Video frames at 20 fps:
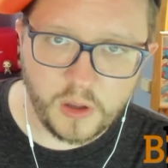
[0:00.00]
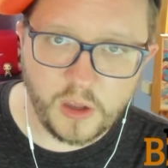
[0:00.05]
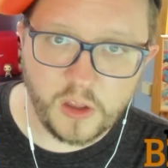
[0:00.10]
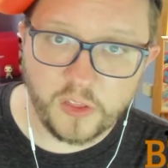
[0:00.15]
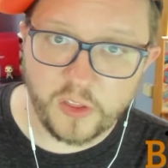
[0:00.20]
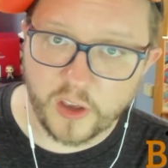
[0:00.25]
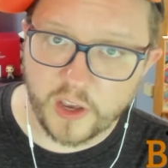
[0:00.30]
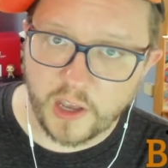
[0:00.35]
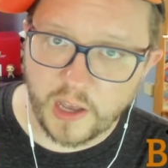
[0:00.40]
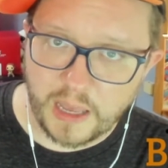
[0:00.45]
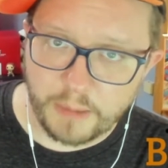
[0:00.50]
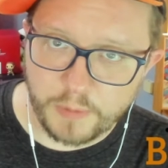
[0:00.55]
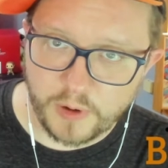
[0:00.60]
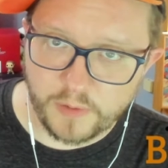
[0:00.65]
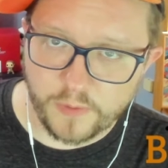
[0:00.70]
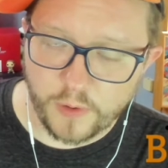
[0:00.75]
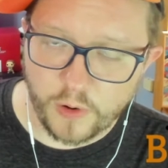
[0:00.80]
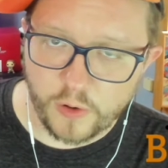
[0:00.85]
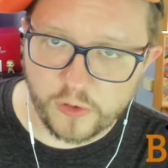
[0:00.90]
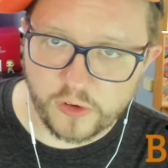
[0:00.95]
The common
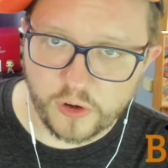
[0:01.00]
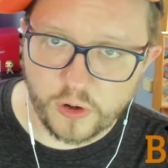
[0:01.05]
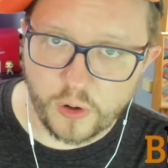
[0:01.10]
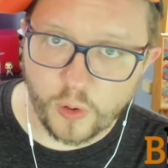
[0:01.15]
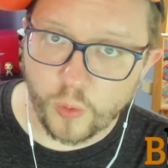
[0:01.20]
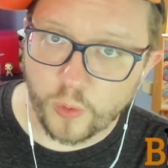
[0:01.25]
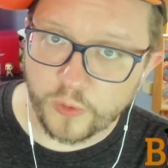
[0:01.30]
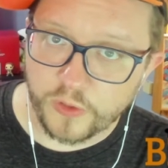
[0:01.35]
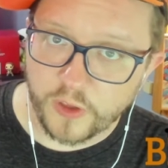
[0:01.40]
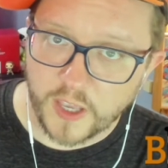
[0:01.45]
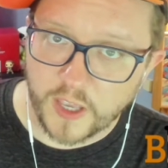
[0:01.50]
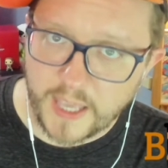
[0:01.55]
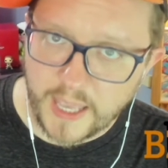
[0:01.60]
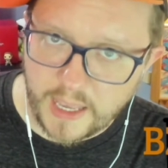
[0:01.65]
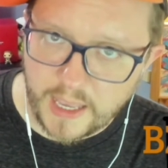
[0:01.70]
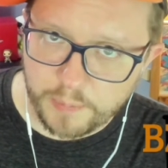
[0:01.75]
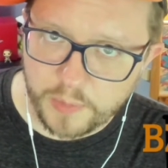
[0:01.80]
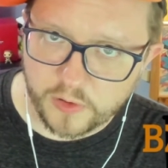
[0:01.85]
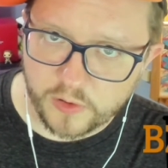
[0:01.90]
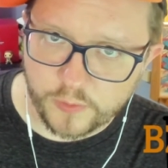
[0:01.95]
version, or the
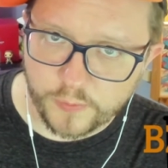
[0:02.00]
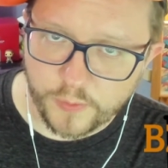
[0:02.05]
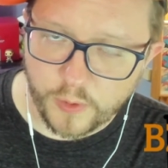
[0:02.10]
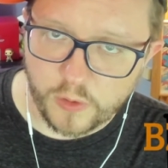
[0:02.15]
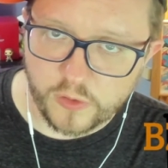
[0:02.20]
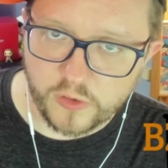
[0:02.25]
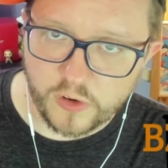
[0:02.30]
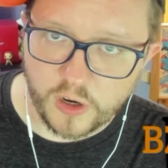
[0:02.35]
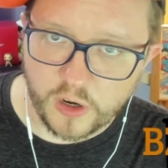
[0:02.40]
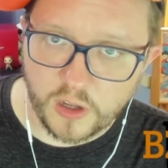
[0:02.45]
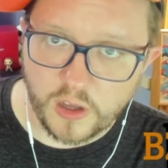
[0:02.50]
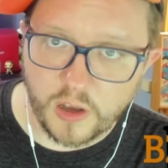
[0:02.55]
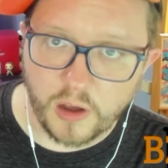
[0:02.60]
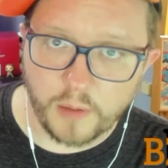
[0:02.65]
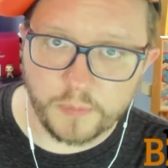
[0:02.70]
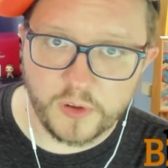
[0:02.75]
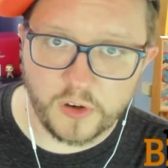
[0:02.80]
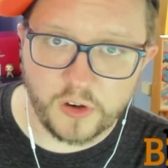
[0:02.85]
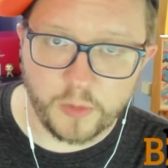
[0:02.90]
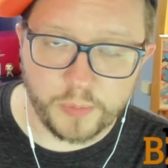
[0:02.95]
campus version, comes
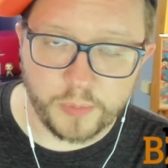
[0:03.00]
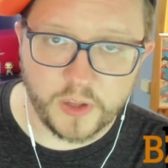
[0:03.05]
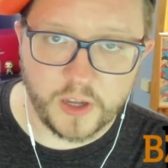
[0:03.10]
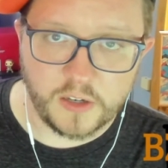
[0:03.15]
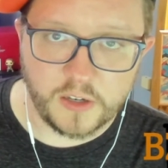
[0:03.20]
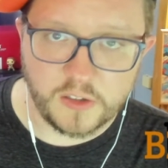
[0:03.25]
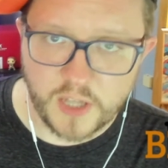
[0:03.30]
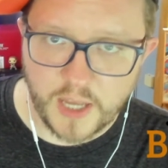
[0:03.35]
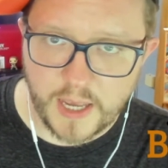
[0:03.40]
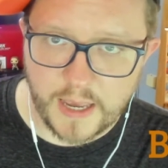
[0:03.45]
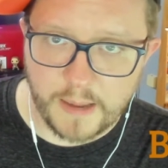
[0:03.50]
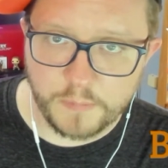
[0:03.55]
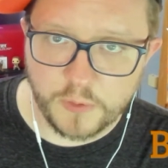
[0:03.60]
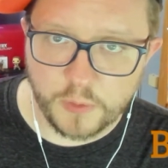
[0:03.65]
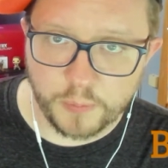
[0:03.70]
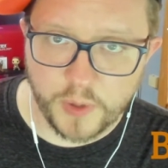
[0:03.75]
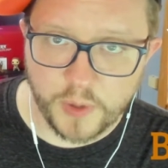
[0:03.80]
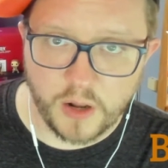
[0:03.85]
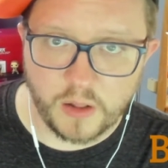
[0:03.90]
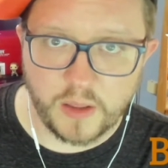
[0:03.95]
into play tapped
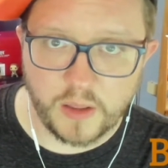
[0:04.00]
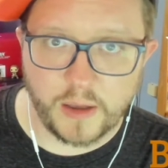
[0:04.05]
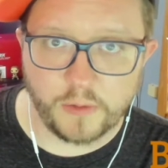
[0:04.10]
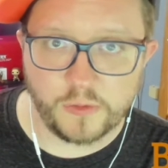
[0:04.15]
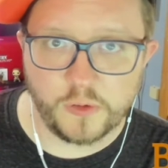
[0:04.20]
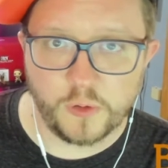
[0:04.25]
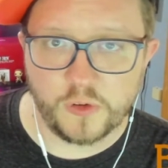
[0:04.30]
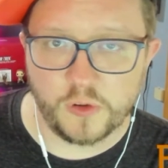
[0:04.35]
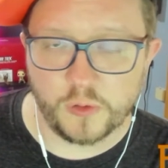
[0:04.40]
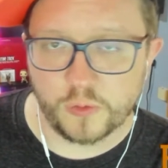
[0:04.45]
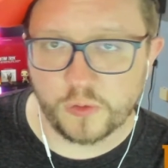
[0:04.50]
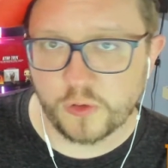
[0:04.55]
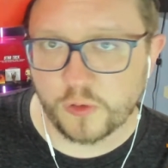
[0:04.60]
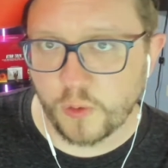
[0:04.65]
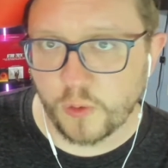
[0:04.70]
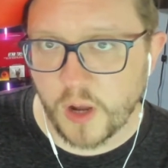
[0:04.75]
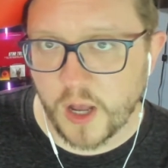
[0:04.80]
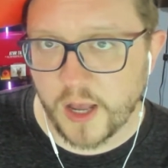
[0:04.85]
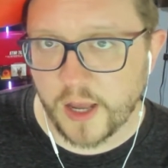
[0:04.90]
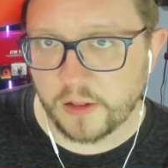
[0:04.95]
but allows you to
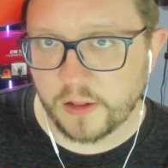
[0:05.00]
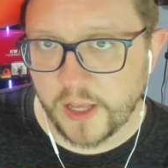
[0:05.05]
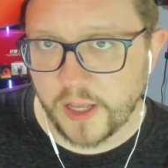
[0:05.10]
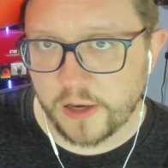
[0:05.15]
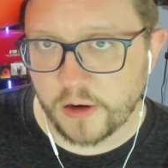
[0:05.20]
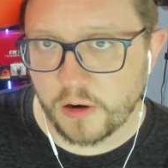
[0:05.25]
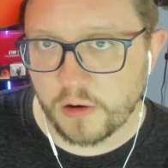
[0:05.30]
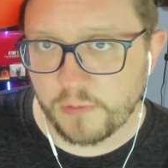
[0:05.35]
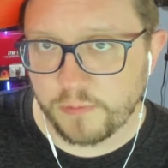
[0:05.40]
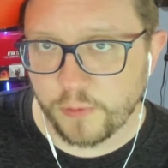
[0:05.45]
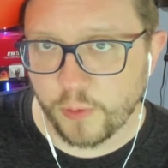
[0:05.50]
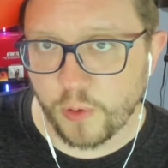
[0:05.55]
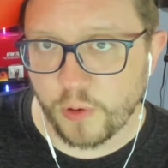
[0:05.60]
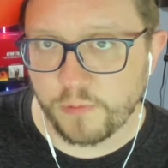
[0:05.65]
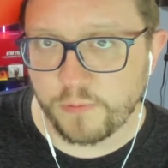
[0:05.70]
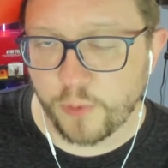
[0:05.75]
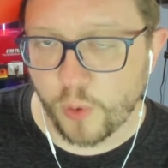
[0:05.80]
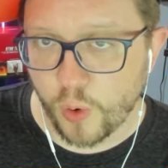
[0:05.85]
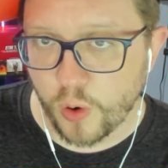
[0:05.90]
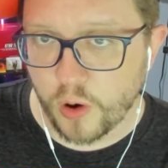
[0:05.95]
scry later for
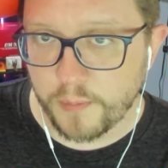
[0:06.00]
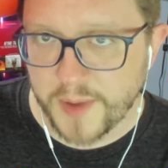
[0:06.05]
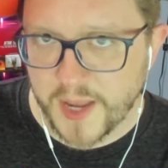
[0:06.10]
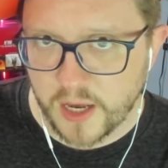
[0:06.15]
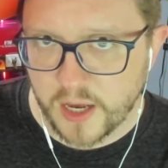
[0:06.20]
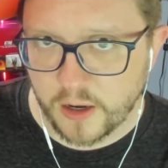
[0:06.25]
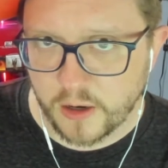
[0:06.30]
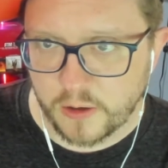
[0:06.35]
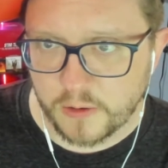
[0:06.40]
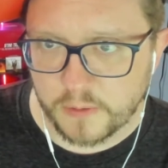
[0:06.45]
4 mana.